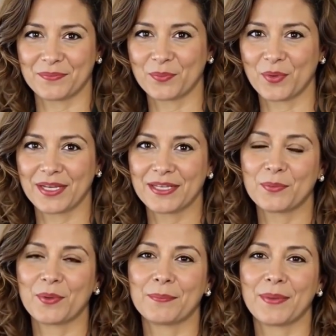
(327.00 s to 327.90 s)
What
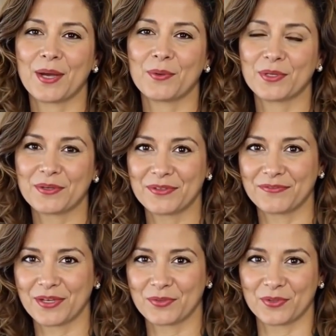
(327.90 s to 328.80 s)
is one power of the
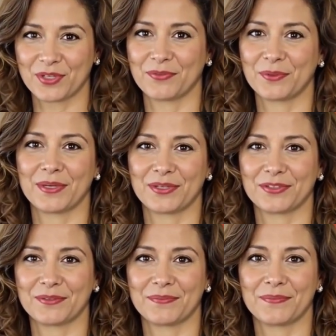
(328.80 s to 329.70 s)
federal
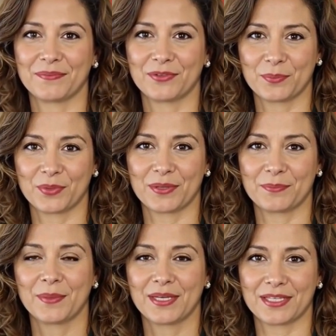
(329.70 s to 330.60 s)
government? To
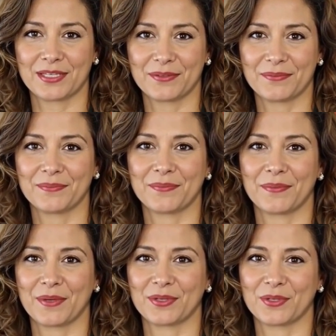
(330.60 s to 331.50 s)
print money.
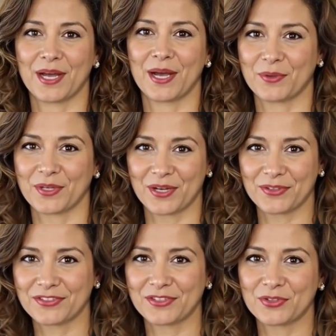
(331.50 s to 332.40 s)
Under our
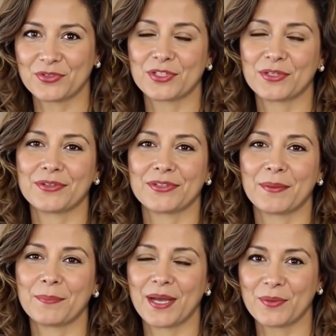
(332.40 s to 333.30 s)
Constitution,
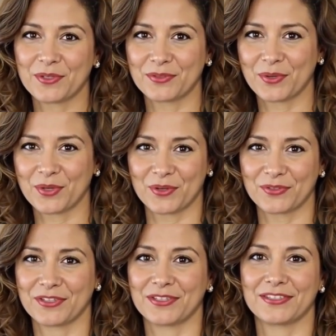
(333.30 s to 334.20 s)
some powers
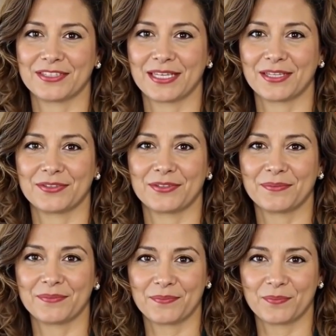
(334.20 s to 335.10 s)
belong to the states.
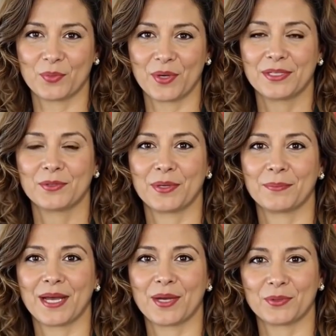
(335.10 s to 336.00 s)
What is
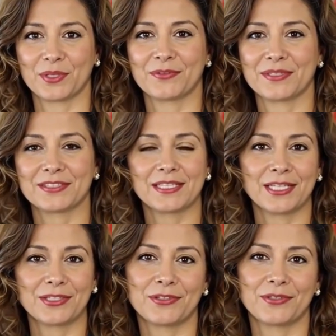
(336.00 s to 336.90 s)
one power of the
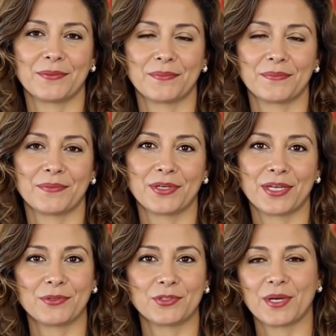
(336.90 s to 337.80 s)
states? To
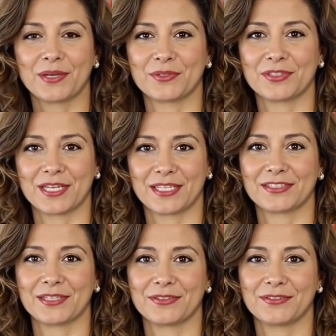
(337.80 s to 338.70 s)
give a driver's
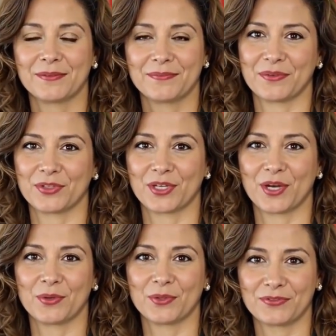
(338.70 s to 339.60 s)
license.
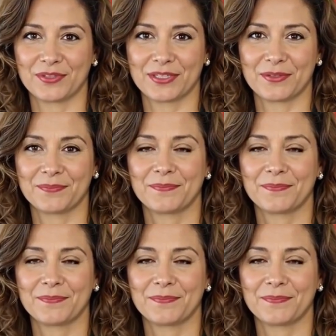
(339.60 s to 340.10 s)
Geography.